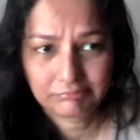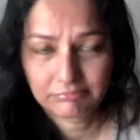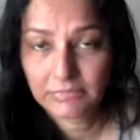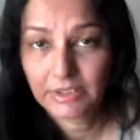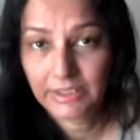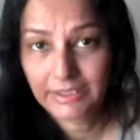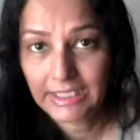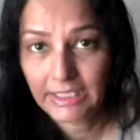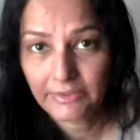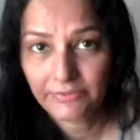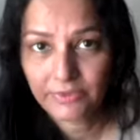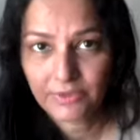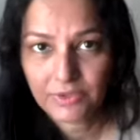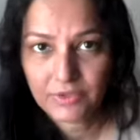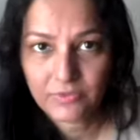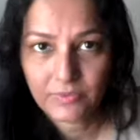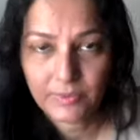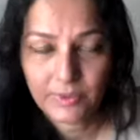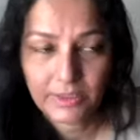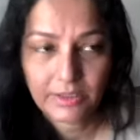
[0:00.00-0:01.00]
in that
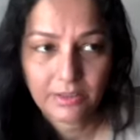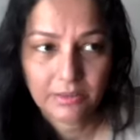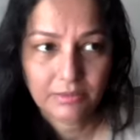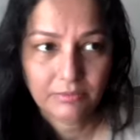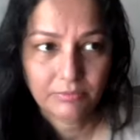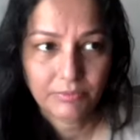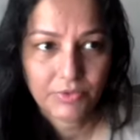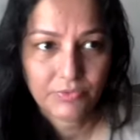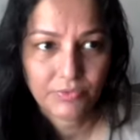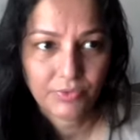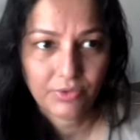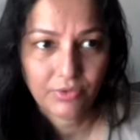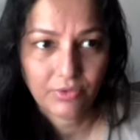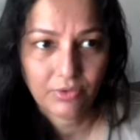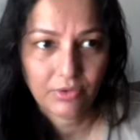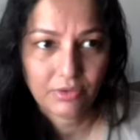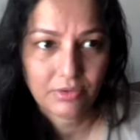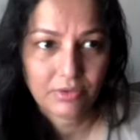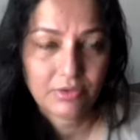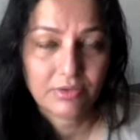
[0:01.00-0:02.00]
first week which were
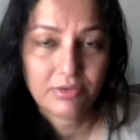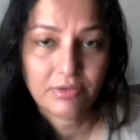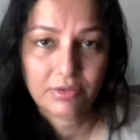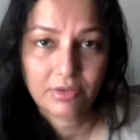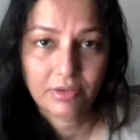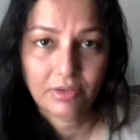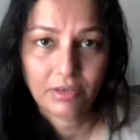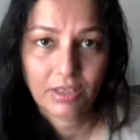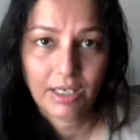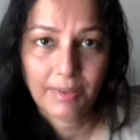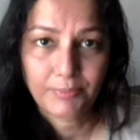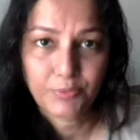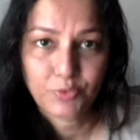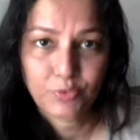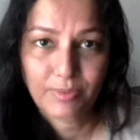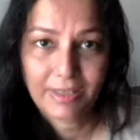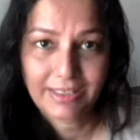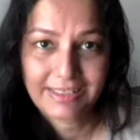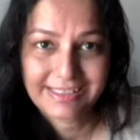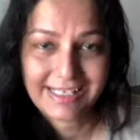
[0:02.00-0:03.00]
not up to
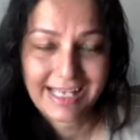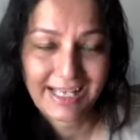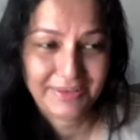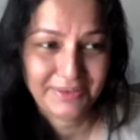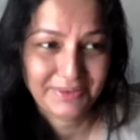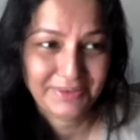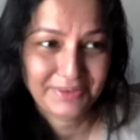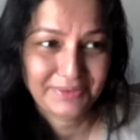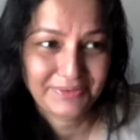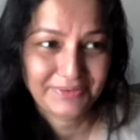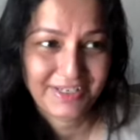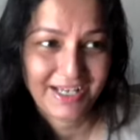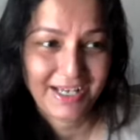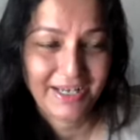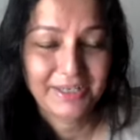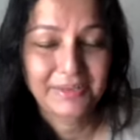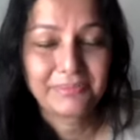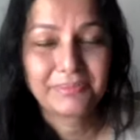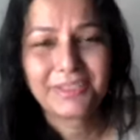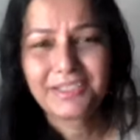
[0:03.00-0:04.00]
my standard of
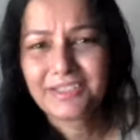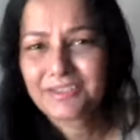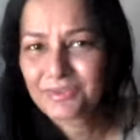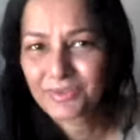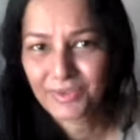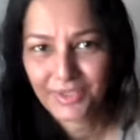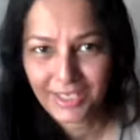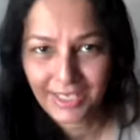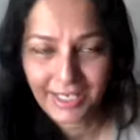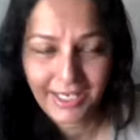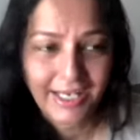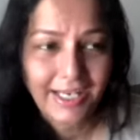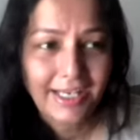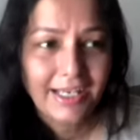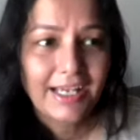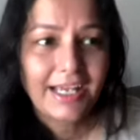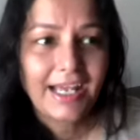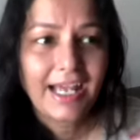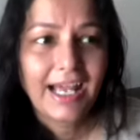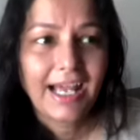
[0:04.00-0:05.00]
diet, but it's okay.
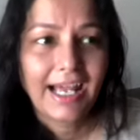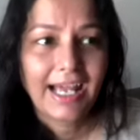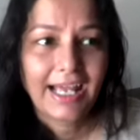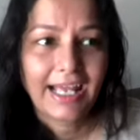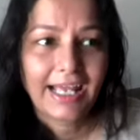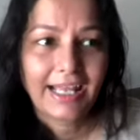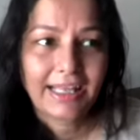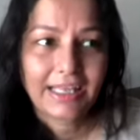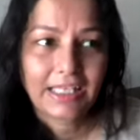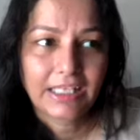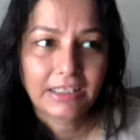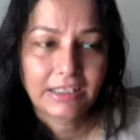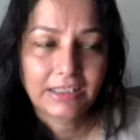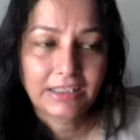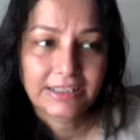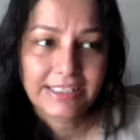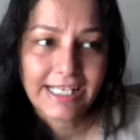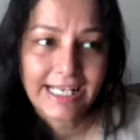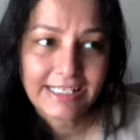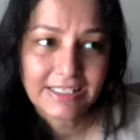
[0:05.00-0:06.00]
And then the
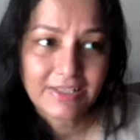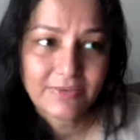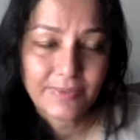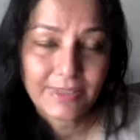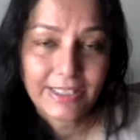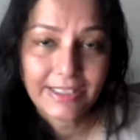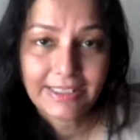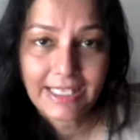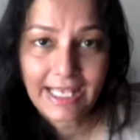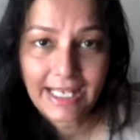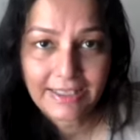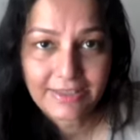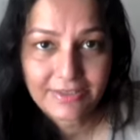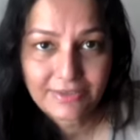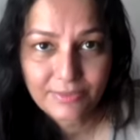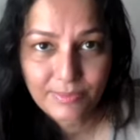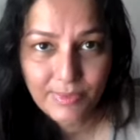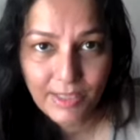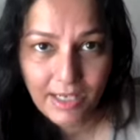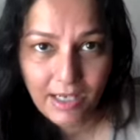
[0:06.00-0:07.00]
next week, thanks
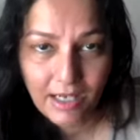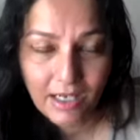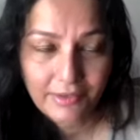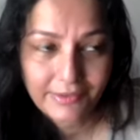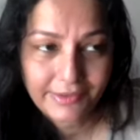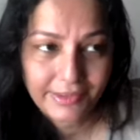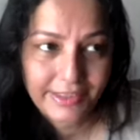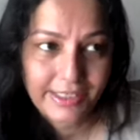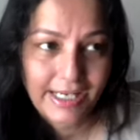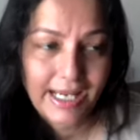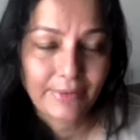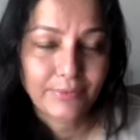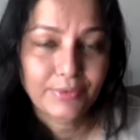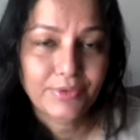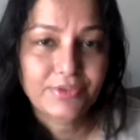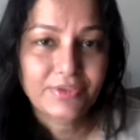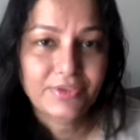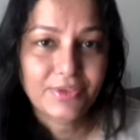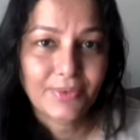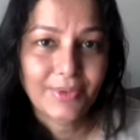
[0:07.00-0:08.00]
to my RA, I was
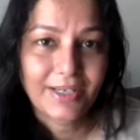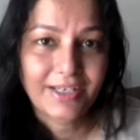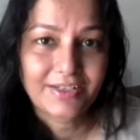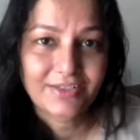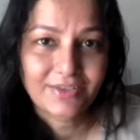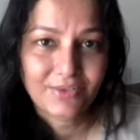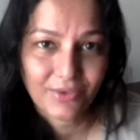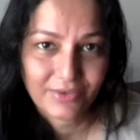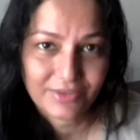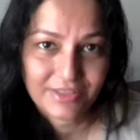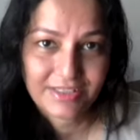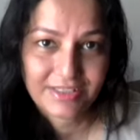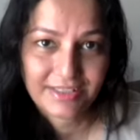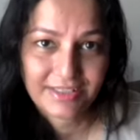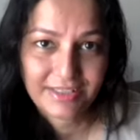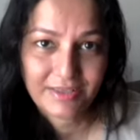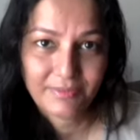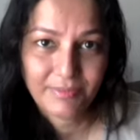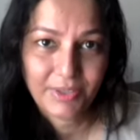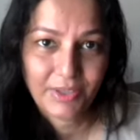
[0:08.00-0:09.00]
so
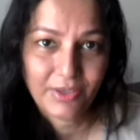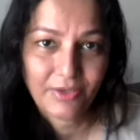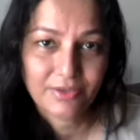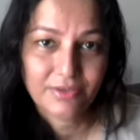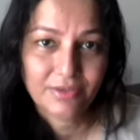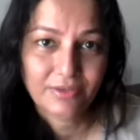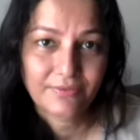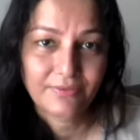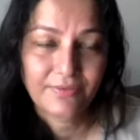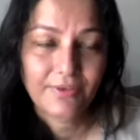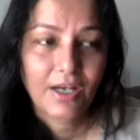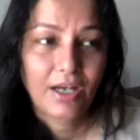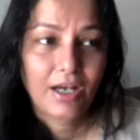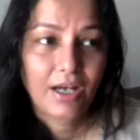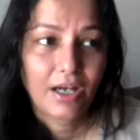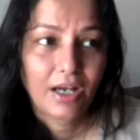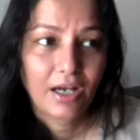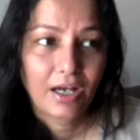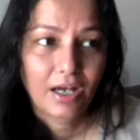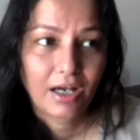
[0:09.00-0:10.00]
exhausted because of
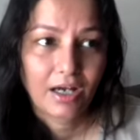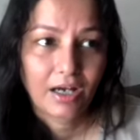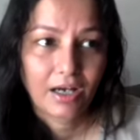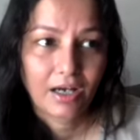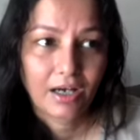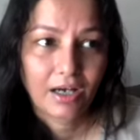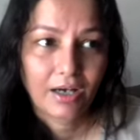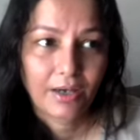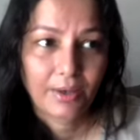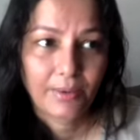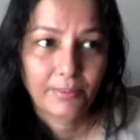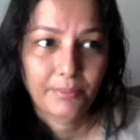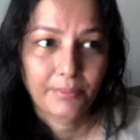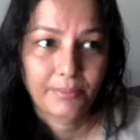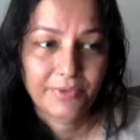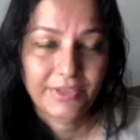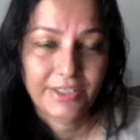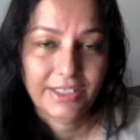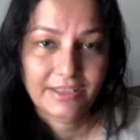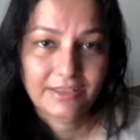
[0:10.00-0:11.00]

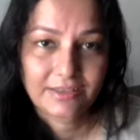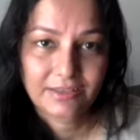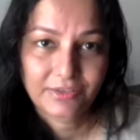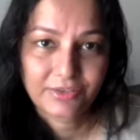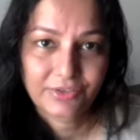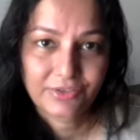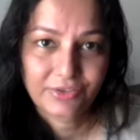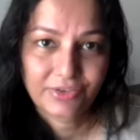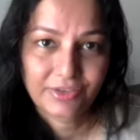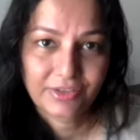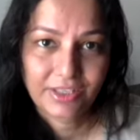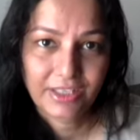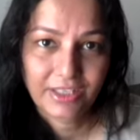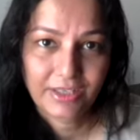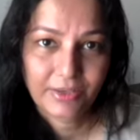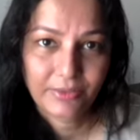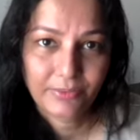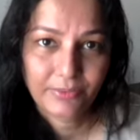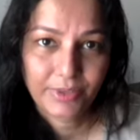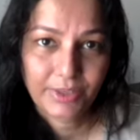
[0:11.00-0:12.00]
the exertion in
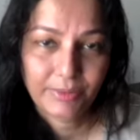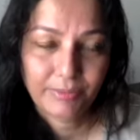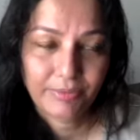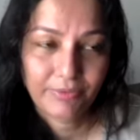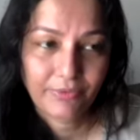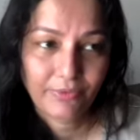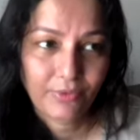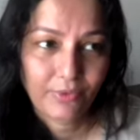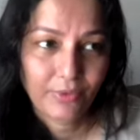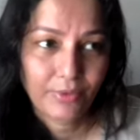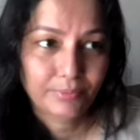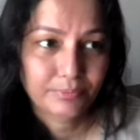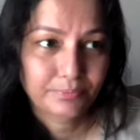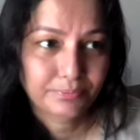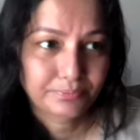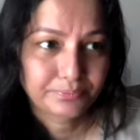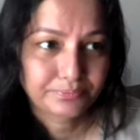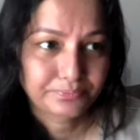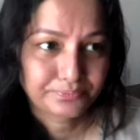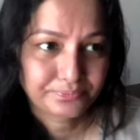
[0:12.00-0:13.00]
the week before
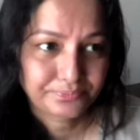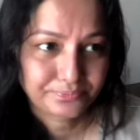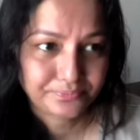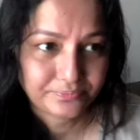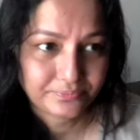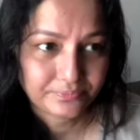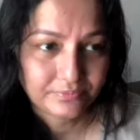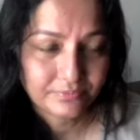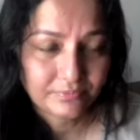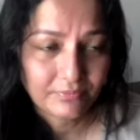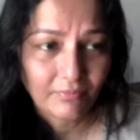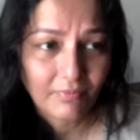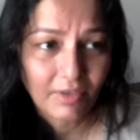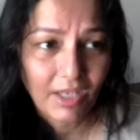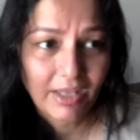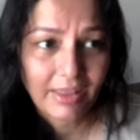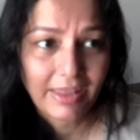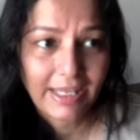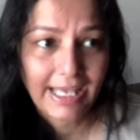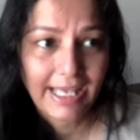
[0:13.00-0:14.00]

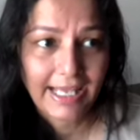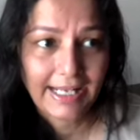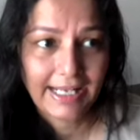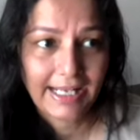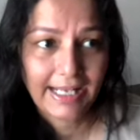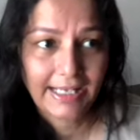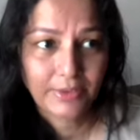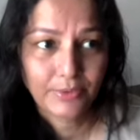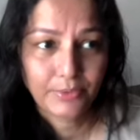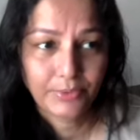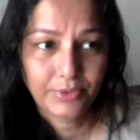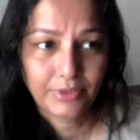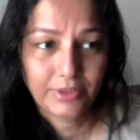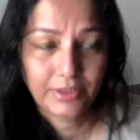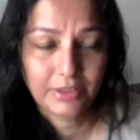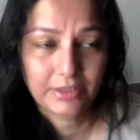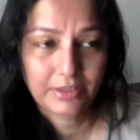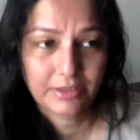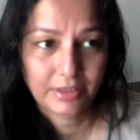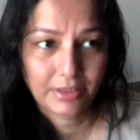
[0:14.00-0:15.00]
that I
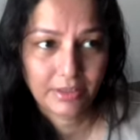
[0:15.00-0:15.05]
couldn't